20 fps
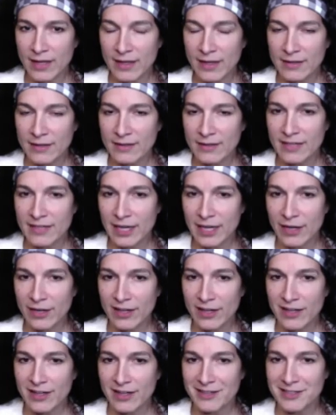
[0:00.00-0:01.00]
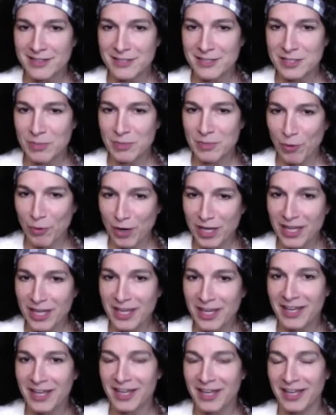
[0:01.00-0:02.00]
there to support you
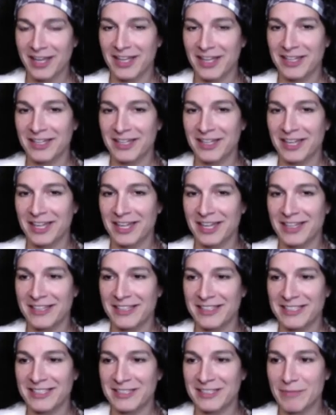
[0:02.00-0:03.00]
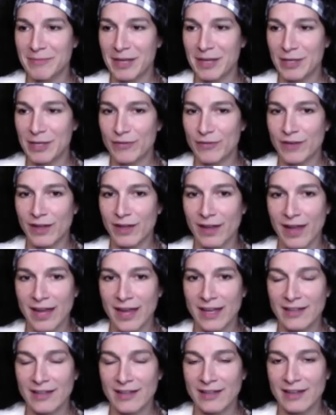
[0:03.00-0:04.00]
and make you feel
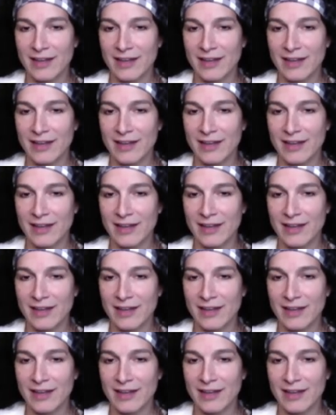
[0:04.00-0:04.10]
like